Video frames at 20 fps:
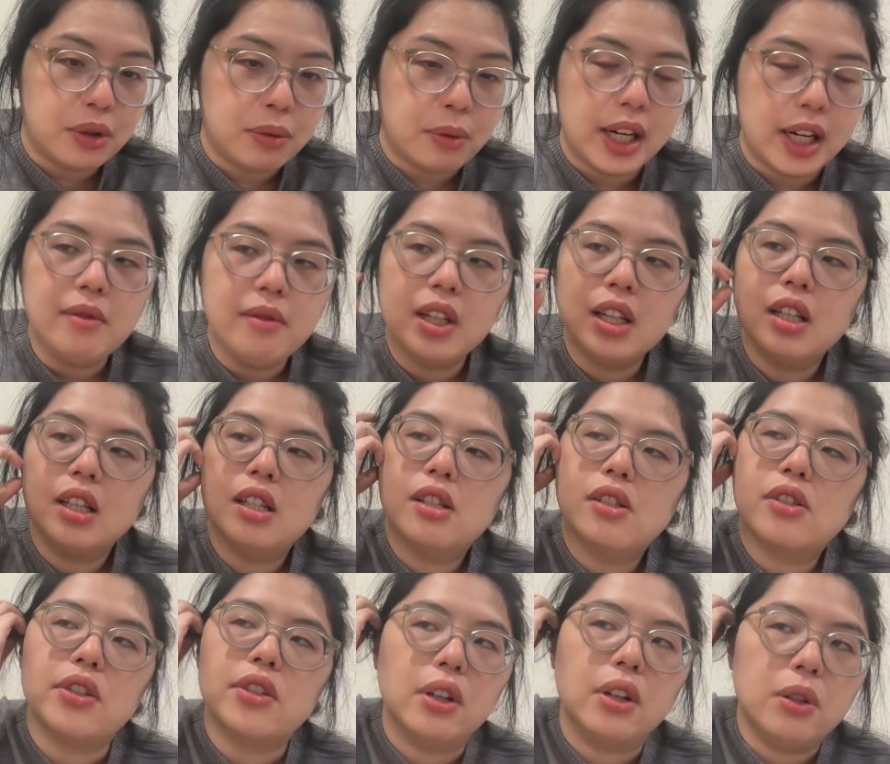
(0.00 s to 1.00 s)
right?
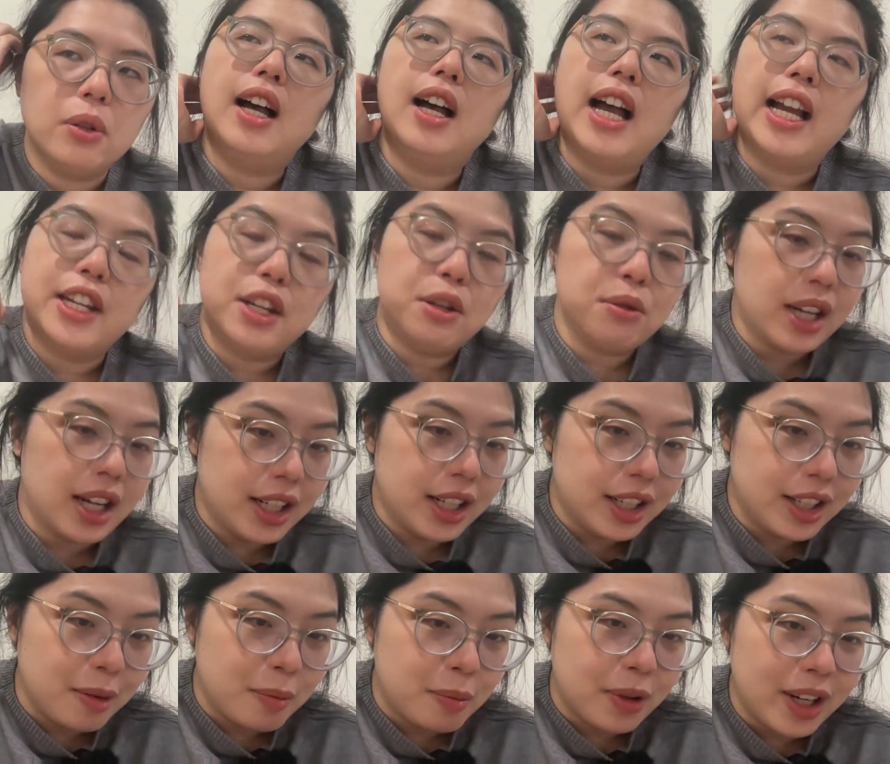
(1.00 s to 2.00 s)
So I knew that I
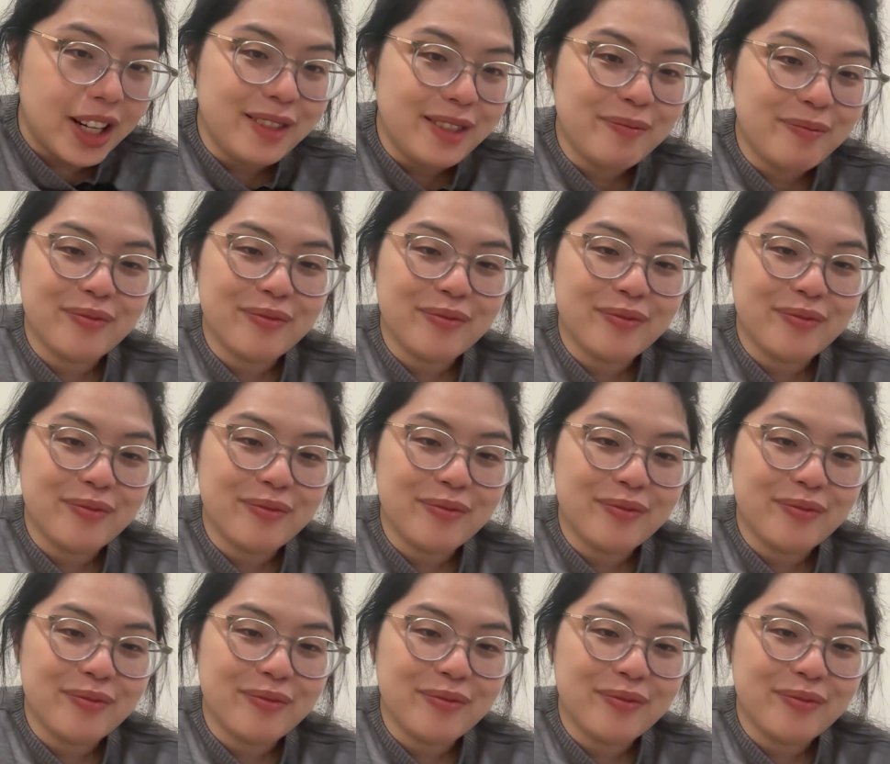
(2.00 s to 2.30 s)
needed a break.